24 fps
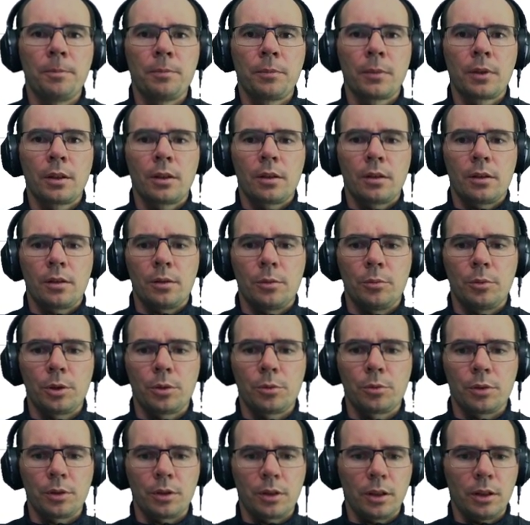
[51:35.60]
which
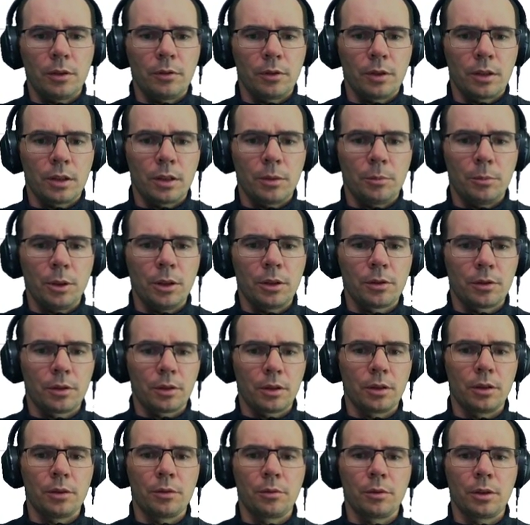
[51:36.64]
was given some years
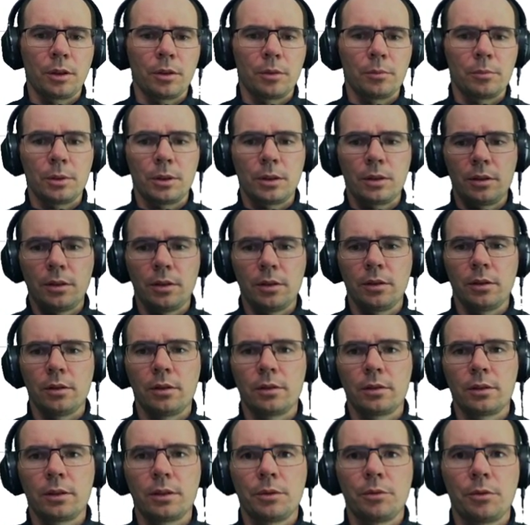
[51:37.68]
ago now, but still is
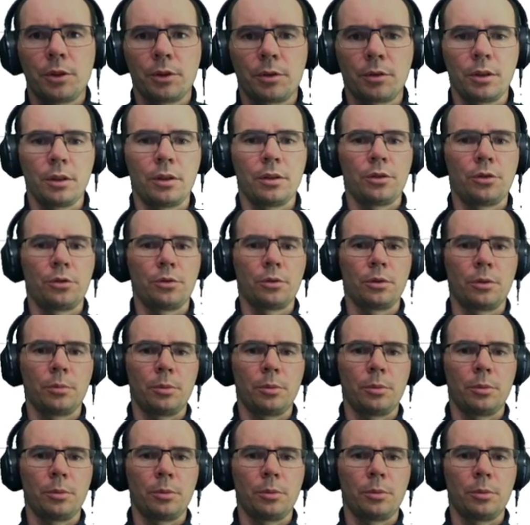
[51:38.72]
very enjoyable.